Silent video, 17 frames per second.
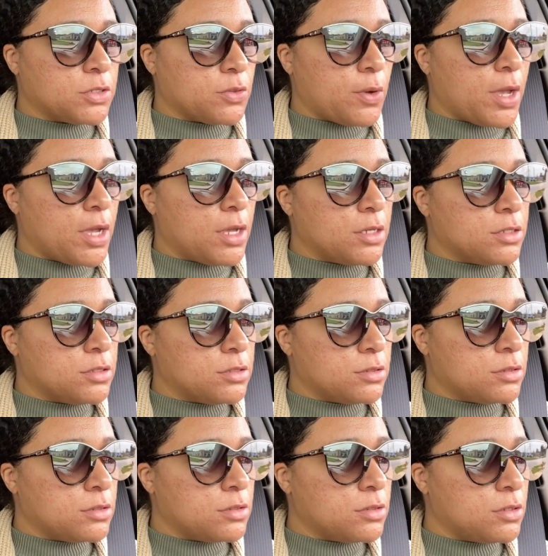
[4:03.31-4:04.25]
has,
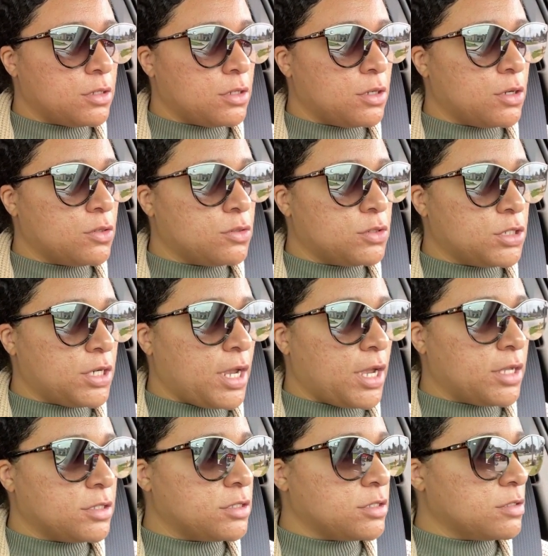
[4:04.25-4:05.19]
you know, she
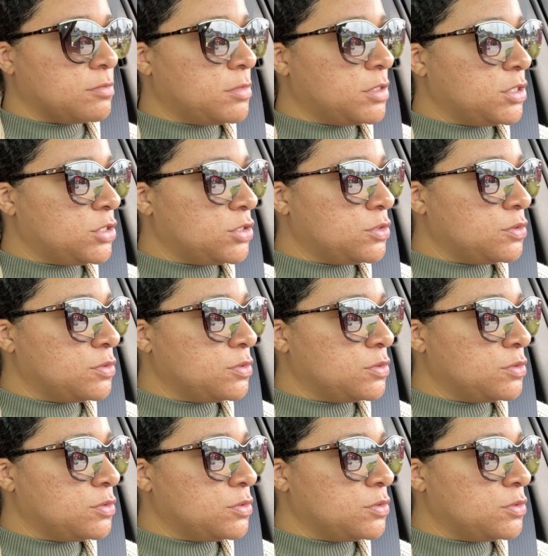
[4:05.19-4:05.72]
had some issues